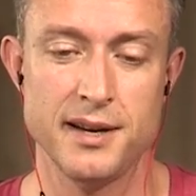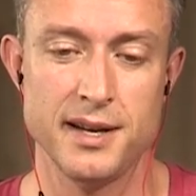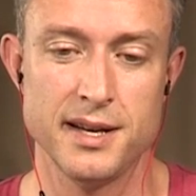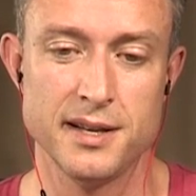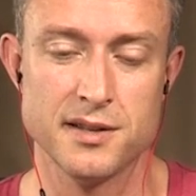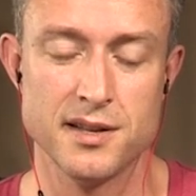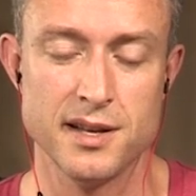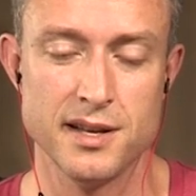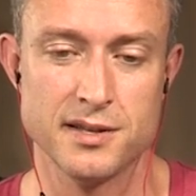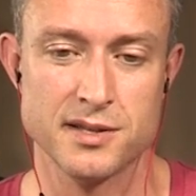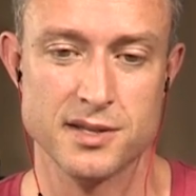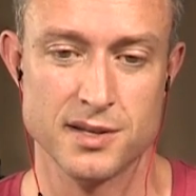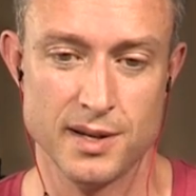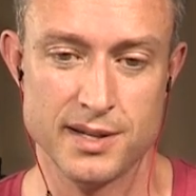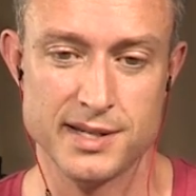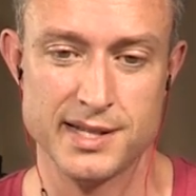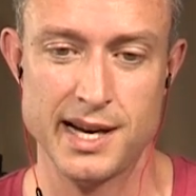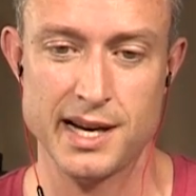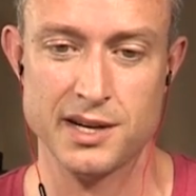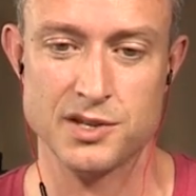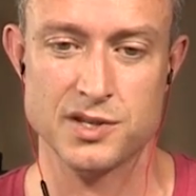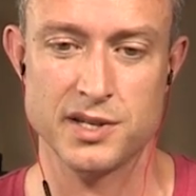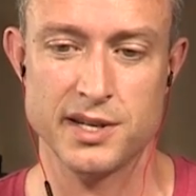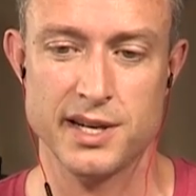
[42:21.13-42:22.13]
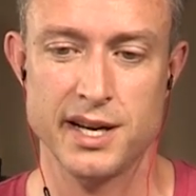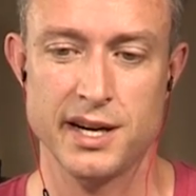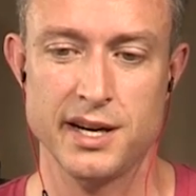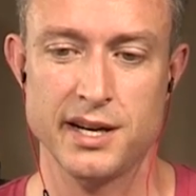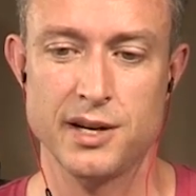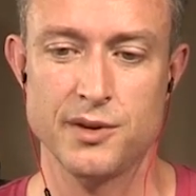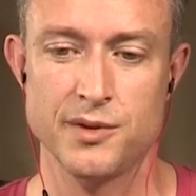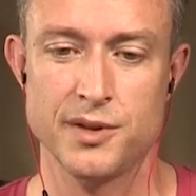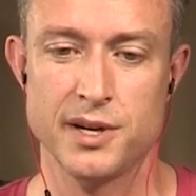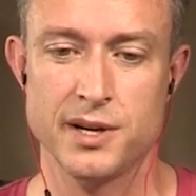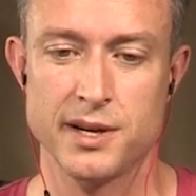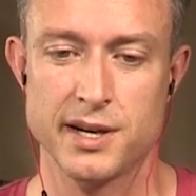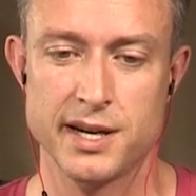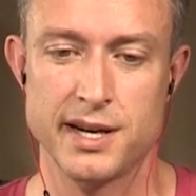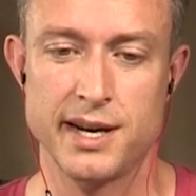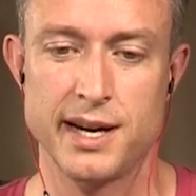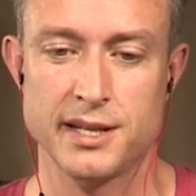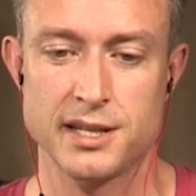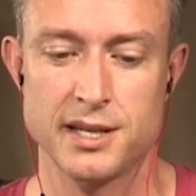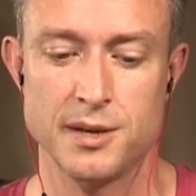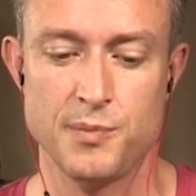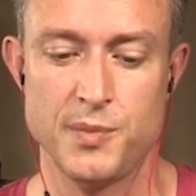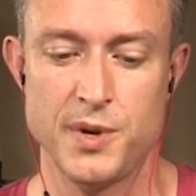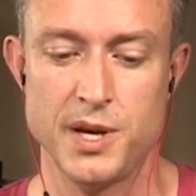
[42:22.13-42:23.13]
It's actually getting out there and
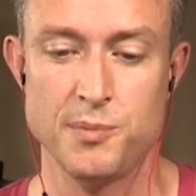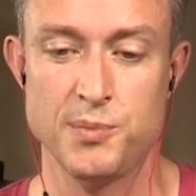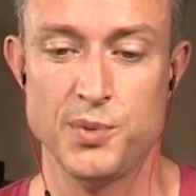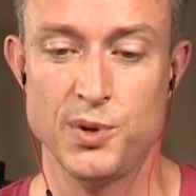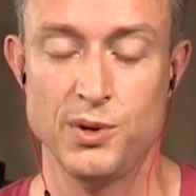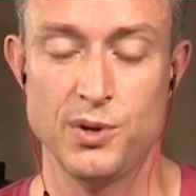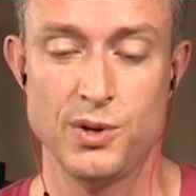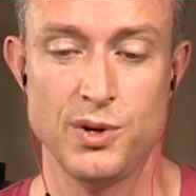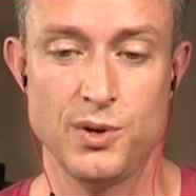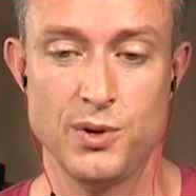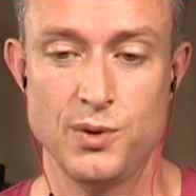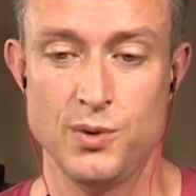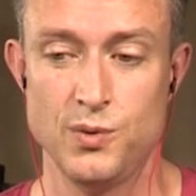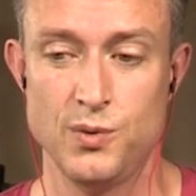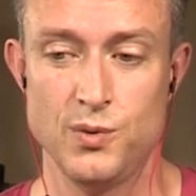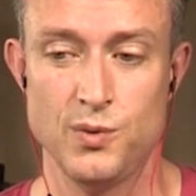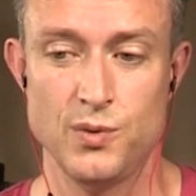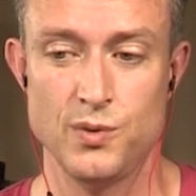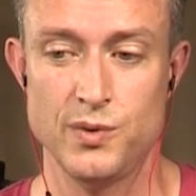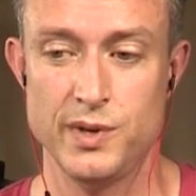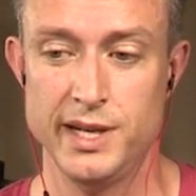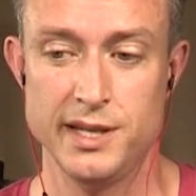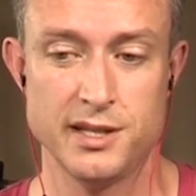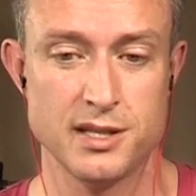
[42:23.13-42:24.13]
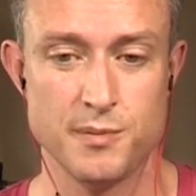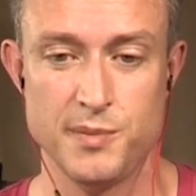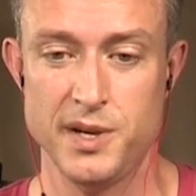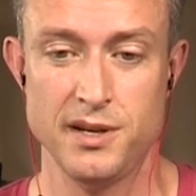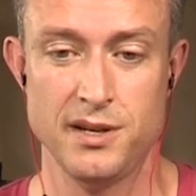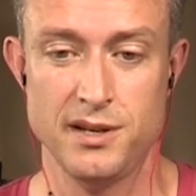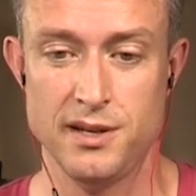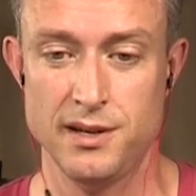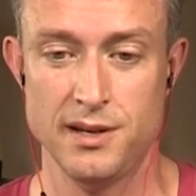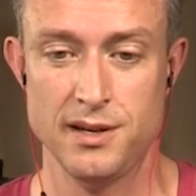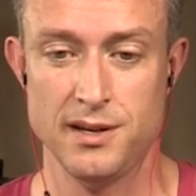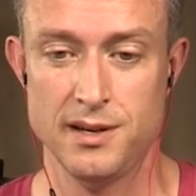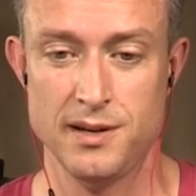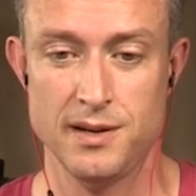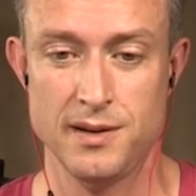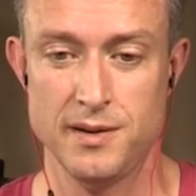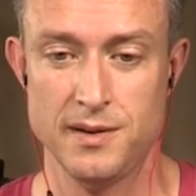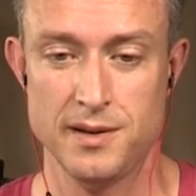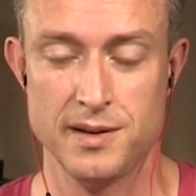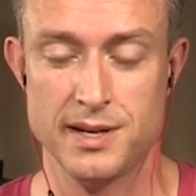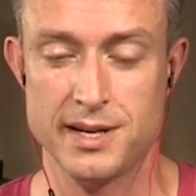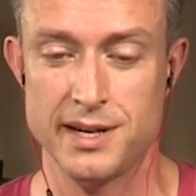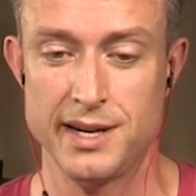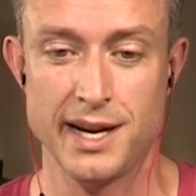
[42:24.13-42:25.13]
connecting people who need to be
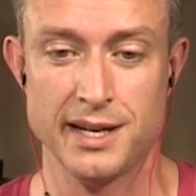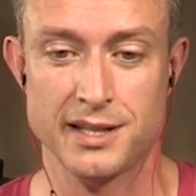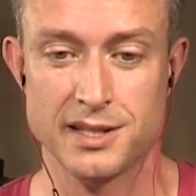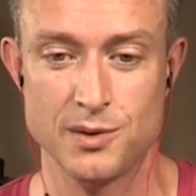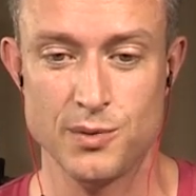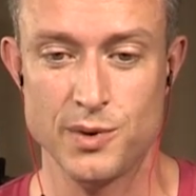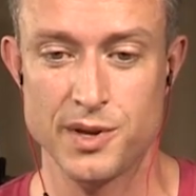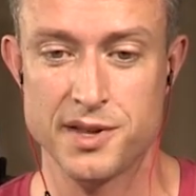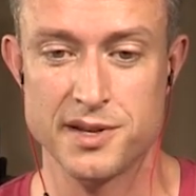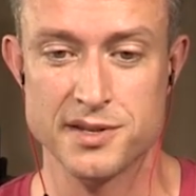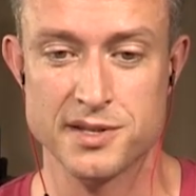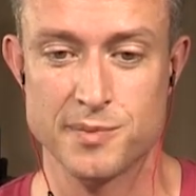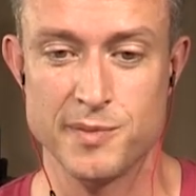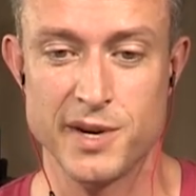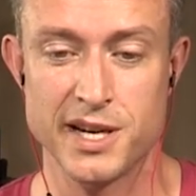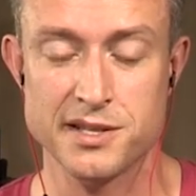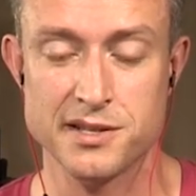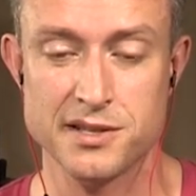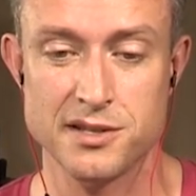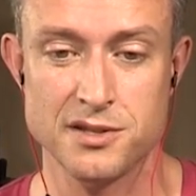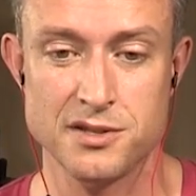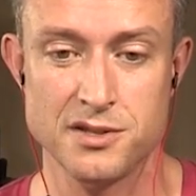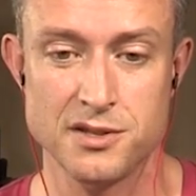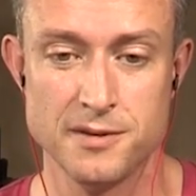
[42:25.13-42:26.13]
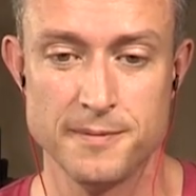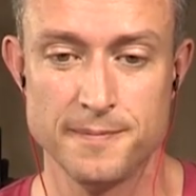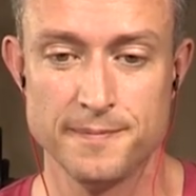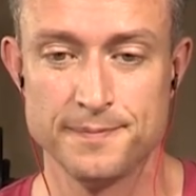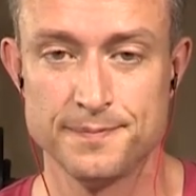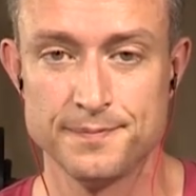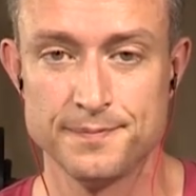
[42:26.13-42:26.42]
connected with this message.